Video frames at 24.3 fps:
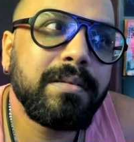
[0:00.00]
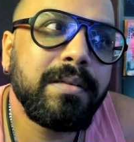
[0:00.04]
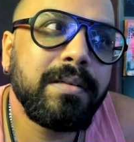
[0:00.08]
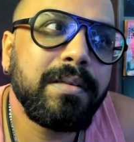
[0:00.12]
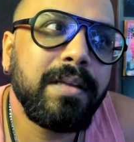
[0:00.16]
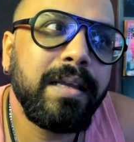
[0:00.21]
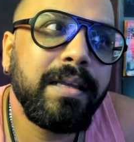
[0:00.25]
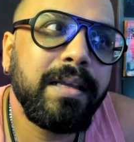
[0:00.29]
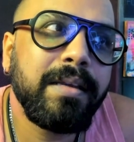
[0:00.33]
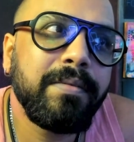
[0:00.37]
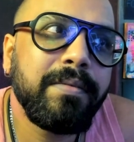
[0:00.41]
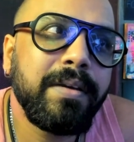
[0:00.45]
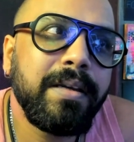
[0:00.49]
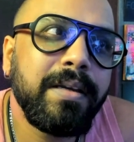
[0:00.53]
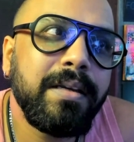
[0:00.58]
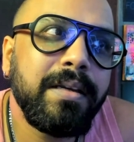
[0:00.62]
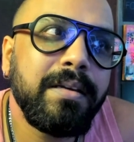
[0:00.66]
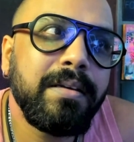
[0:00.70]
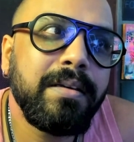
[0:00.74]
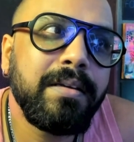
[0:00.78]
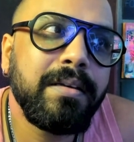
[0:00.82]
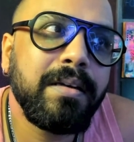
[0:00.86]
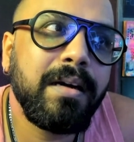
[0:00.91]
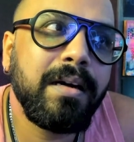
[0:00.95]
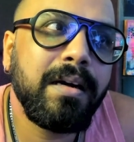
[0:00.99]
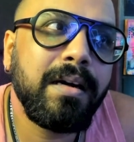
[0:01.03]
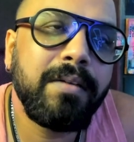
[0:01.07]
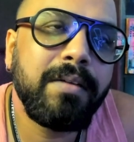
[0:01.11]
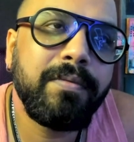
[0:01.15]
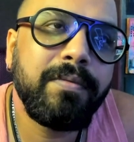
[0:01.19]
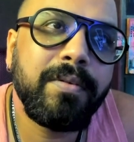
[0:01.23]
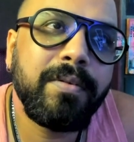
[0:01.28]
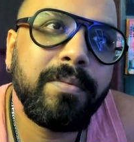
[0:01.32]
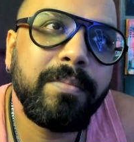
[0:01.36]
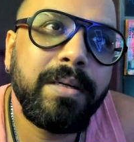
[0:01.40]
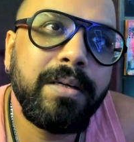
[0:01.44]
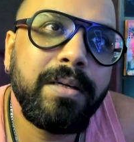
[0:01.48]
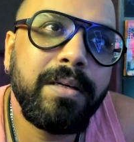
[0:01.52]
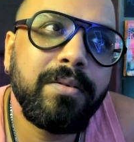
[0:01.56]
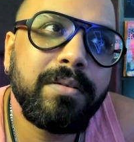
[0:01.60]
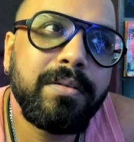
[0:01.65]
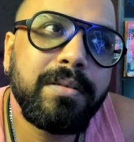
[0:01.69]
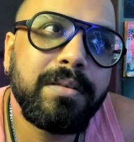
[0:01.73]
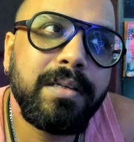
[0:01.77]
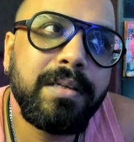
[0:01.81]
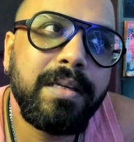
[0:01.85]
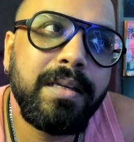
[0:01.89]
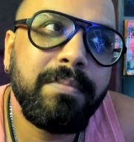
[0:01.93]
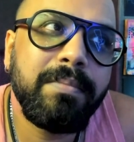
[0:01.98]
like very hard for me to
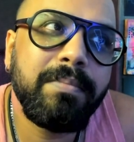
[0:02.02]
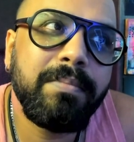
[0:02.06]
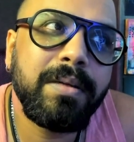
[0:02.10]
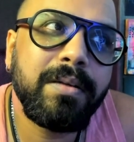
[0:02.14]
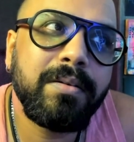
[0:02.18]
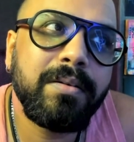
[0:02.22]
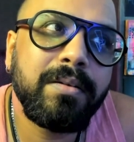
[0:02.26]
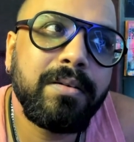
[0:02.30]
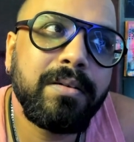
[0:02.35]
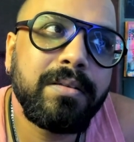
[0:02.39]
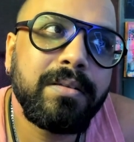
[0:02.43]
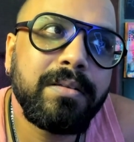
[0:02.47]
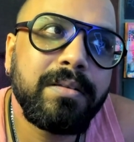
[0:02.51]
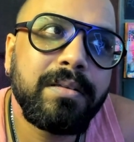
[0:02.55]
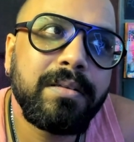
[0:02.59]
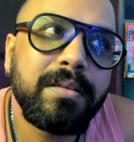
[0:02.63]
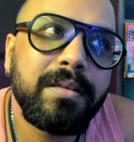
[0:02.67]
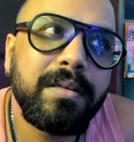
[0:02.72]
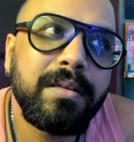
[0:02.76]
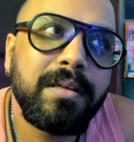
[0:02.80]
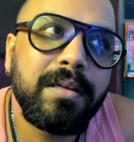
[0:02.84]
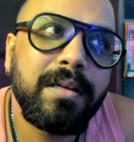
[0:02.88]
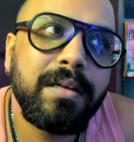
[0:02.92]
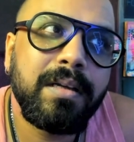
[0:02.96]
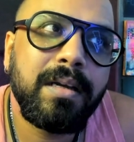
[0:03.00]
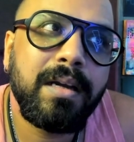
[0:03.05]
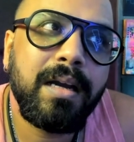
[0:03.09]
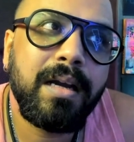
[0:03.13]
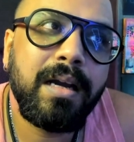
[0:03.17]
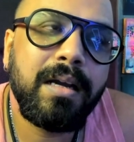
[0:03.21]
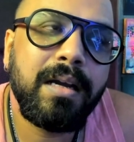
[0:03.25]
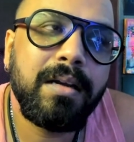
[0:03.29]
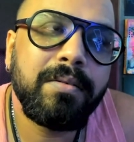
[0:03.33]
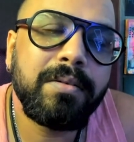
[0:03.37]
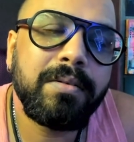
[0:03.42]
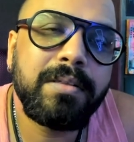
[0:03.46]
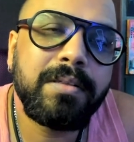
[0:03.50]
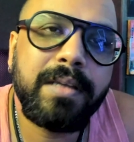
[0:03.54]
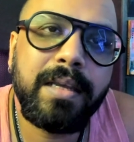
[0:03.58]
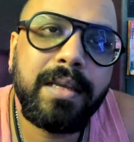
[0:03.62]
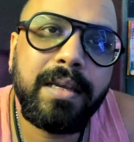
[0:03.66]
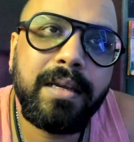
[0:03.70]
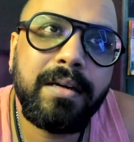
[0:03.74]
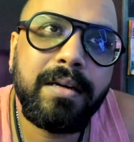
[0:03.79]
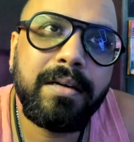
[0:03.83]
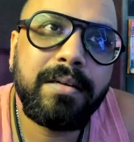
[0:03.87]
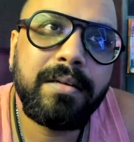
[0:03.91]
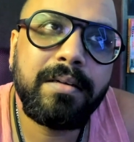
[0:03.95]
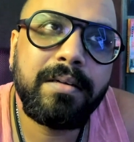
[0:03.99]
sleep because I was
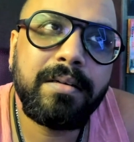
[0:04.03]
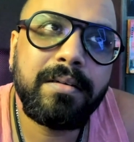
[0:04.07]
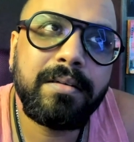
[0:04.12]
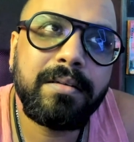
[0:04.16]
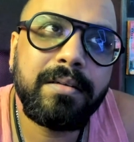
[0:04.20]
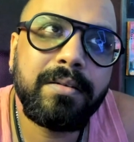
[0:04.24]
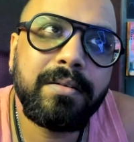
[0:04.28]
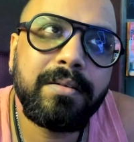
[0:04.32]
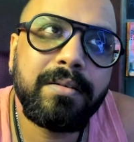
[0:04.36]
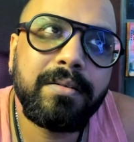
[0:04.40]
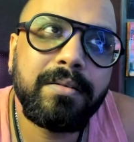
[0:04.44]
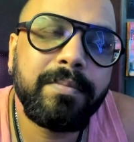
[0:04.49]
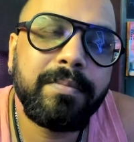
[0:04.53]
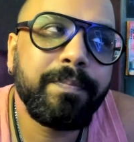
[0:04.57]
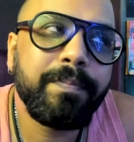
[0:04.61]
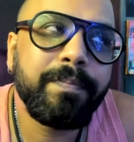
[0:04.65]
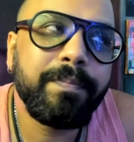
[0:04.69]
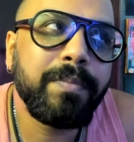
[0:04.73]
scared, you know,